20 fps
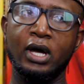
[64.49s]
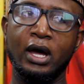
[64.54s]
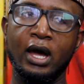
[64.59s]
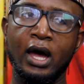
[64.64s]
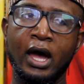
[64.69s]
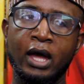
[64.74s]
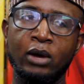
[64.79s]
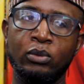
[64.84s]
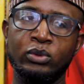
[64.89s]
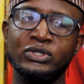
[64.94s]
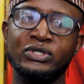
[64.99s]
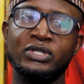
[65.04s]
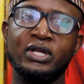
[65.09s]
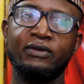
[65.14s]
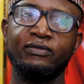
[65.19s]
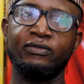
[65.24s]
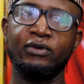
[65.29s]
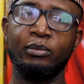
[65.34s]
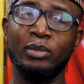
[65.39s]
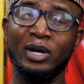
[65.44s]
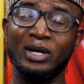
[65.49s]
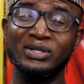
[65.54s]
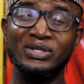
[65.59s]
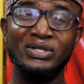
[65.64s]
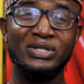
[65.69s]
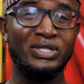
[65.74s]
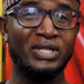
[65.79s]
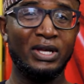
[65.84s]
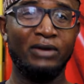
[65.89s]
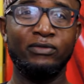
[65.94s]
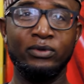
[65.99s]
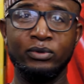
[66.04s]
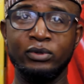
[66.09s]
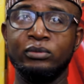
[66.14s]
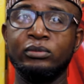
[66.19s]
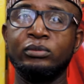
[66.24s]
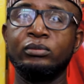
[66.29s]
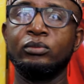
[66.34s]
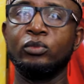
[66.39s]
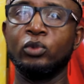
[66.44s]
I was there for about
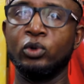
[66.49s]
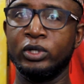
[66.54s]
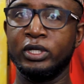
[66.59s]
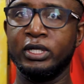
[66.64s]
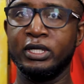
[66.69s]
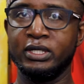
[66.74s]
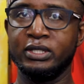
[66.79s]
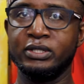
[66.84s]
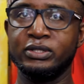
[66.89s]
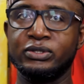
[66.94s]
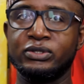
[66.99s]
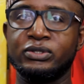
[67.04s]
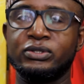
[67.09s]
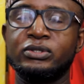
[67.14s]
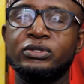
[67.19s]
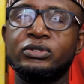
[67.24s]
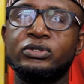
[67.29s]
7 more years.